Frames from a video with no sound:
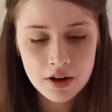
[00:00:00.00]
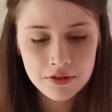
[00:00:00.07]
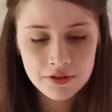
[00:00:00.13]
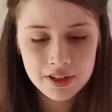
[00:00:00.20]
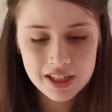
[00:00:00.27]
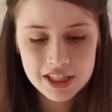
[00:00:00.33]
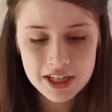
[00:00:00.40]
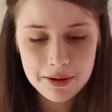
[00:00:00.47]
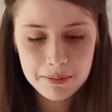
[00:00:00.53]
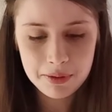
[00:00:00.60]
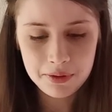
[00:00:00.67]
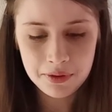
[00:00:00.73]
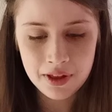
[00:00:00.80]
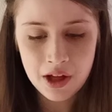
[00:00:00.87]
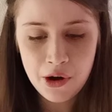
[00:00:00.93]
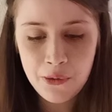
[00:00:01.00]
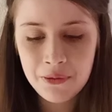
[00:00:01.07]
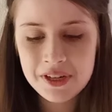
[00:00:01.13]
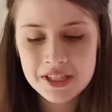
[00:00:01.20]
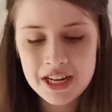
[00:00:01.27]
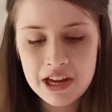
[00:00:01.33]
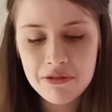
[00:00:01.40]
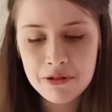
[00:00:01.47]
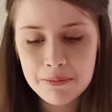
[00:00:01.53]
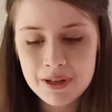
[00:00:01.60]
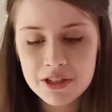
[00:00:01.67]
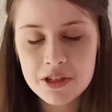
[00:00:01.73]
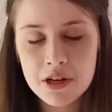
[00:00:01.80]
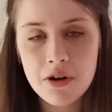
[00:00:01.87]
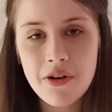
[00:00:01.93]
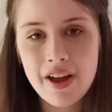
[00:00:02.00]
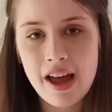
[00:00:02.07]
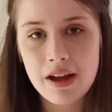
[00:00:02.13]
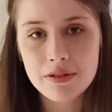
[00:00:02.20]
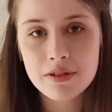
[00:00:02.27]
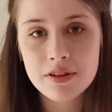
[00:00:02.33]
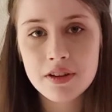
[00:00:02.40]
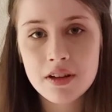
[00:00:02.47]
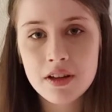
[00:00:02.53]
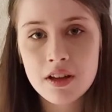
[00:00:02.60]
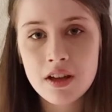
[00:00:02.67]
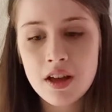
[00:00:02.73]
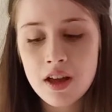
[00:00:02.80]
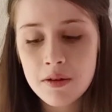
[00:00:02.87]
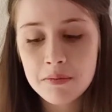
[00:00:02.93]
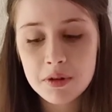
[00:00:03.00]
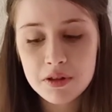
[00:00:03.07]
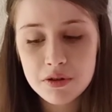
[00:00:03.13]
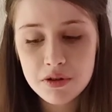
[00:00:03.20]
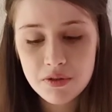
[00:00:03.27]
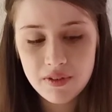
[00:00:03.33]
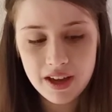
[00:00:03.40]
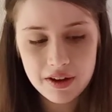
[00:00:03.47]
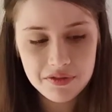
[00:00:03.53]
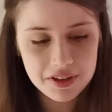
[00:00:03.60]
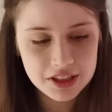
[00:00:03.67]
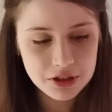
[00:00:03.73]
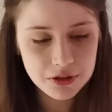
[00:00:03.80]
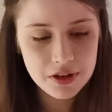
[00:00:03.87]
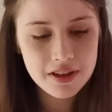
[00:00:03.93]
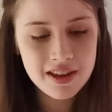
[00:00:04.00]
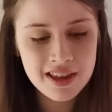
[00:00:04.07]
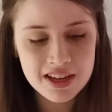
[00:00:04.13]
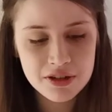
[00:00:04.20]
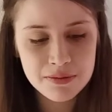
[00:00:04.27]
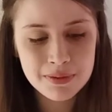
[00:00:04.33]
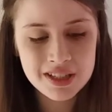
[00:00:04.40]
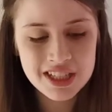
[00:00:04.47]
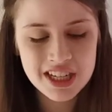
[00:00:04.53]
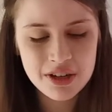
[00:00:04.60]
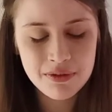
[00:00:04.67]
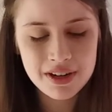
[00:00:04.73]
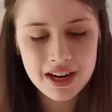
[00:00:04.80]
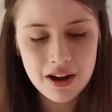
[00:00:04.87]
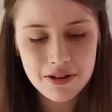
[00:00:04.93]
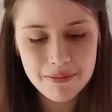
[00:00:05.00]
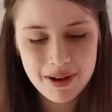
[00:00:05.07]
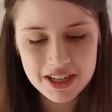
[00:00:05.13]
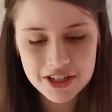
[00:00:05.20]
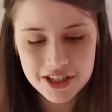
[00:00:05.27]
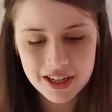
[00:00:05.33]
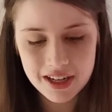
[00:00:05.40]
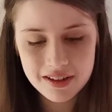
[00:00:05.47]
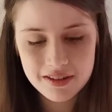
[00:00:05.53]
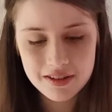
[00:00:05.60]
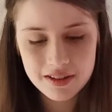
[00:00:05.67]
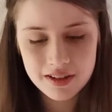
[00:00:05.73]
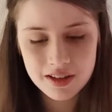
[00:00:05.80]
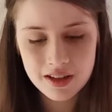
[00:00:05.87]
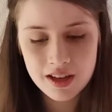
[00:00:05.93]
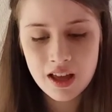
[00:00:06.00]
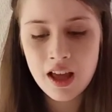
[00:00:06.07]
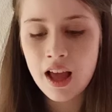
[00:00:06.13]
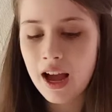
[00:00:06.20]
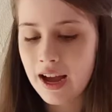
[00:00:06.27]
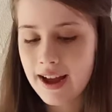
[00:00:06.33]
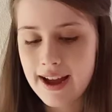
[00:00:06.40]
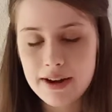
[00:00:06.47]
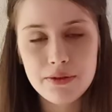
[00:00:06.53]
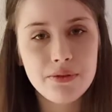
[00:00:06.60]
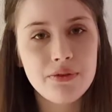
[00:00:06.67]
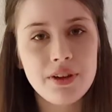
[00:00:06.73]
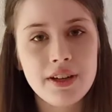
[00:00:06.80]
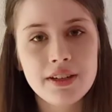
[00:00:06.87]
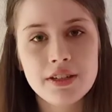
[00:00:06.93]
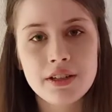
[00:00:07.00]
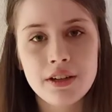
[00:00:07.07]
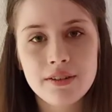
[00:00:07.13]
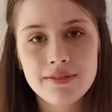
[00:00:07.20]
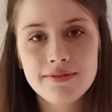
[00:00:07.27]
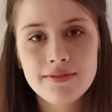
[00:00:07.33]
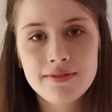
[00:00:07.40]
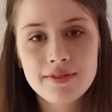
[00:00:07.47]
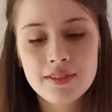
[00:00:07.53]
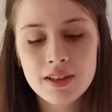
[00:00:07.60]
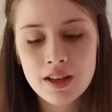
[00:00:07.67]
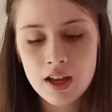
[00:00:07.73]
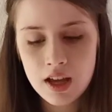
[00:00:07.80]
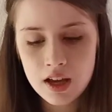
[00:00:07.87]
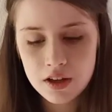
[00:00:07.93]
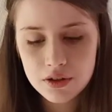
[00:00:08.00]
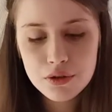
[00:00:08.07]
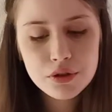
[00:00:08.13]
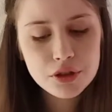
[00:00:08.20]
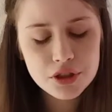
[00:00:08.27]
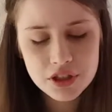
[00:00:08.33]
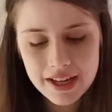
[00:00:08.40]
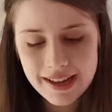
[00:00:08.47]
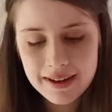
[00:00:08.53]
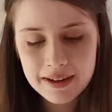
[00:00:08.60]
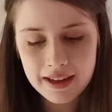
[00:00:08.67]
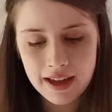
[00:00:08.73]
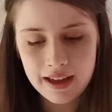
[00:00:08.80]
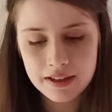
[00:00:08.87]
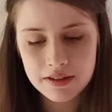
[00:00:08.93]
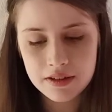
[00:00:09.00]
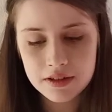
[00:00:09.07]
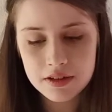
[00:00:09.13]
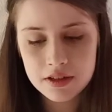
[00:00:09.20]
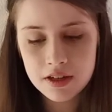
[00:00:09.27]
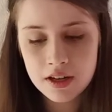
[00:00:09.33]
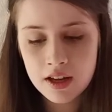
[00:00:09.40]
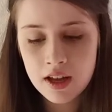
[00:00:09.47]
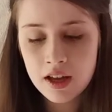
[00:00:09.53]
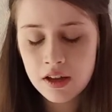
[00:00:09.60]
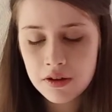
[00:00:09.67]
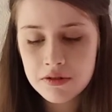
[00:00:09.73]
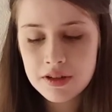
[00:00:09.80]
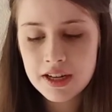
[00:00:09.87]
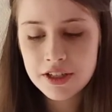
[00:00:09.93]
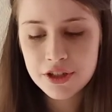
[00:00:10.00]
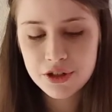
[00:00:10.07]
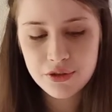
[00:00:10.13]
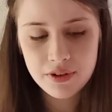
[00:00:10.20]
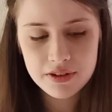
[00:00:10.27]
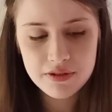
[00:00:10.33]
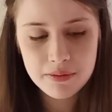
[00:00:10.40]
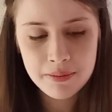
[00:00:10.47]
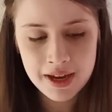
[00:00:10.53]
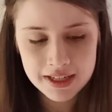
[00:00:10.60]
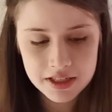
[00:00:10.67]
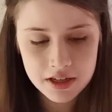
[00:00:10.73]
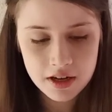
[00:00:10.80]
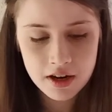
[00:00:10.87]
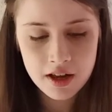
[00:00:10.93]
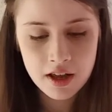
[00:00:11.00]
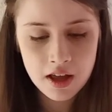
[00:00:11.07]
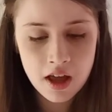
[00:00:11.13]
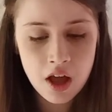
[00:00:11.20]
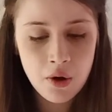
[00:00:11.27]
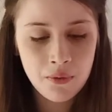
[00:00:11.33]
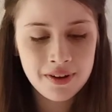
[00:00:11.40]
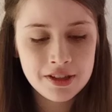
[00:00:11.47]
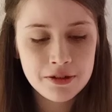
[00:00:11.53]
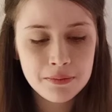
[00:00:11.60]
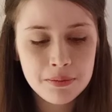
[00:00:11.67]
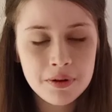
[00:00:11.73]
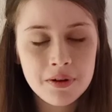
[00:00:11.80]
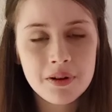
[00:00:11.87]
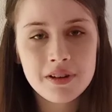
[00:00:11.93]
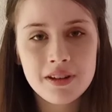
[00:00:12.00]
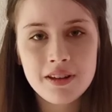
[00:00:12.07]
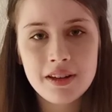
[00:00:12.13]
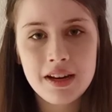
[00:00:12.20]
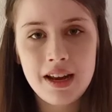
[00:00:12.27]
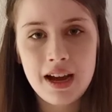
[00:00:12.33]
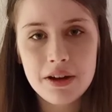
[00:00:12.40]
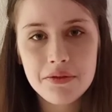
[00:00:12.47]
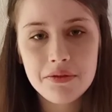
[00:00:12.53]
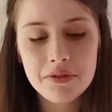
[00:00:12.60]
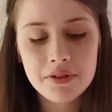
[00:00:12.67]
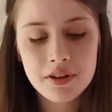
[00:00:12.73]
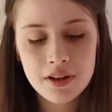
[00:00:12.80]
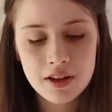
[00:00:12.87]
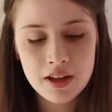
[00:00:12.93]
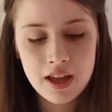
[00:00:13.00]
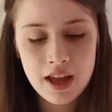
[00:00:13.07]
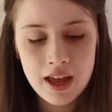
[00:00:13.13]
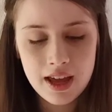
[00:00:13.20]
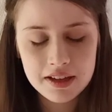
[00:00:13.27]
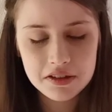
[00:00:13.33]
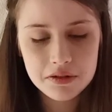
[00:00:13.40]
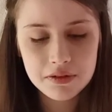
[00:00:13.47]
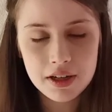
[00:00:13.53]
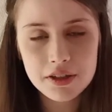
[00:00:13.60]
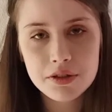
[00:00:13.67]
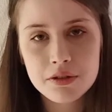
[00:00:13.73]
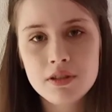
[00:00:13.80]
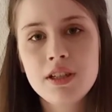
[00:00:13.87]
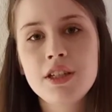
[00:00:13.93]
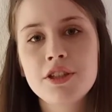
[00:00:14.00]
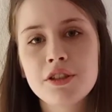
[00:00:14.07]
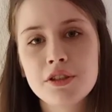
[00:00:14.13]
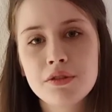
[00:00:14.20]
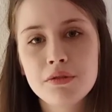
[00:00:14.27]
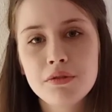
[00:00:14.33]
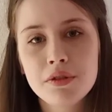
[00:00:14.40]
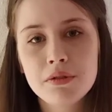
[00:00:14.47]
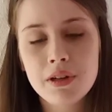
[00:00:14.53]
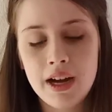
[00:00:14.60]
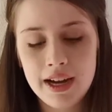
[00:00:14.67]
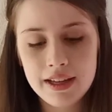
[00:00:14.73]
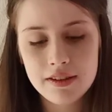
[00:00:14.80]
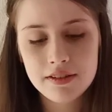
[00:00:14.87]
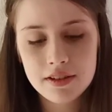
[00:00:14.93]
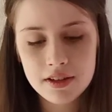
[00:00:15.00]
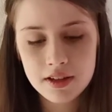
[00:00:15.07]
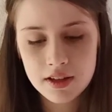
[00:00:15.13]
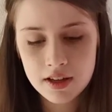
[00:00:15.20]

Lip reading: For example, we say we miss going out, but could we have enjoyed it as much as we now imagine it? I don't think so. You just educate us, you teach us what to miss, what's important in life, and you also teach us to unite.